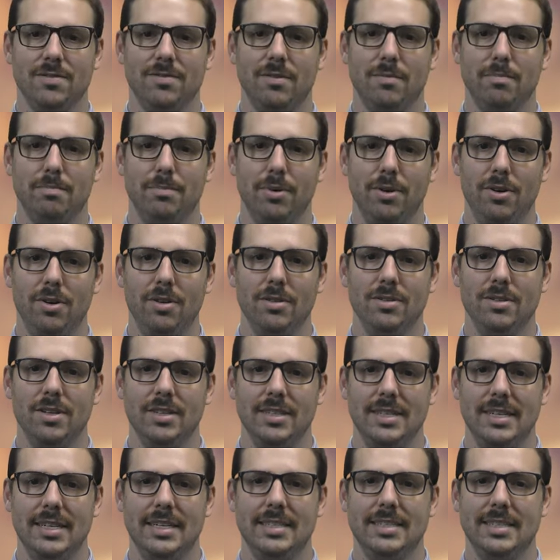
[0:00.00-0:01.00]
from birth to
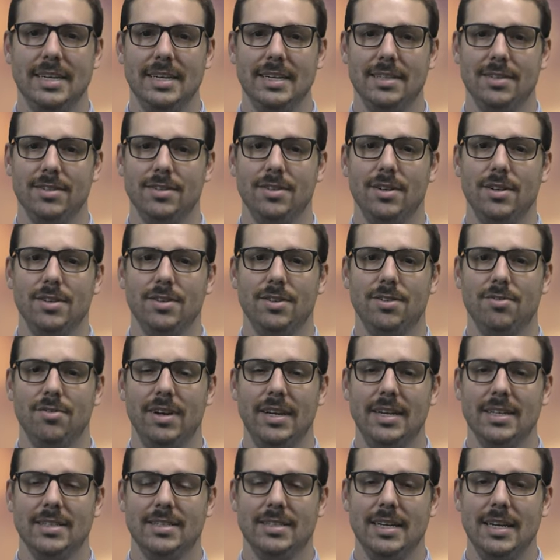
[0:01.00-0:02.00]
year 10 to read
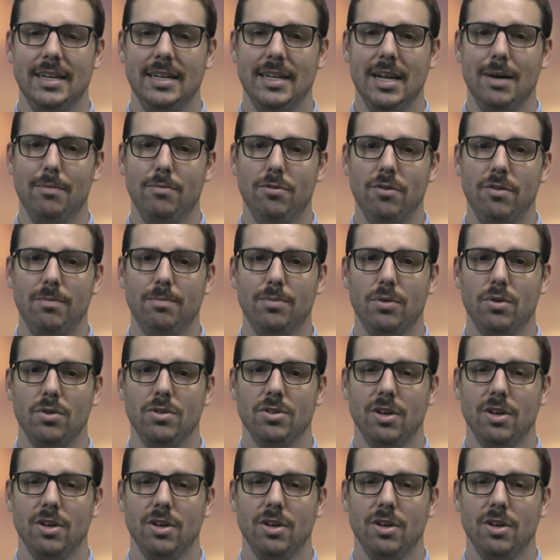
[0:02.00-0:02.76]
a set number of books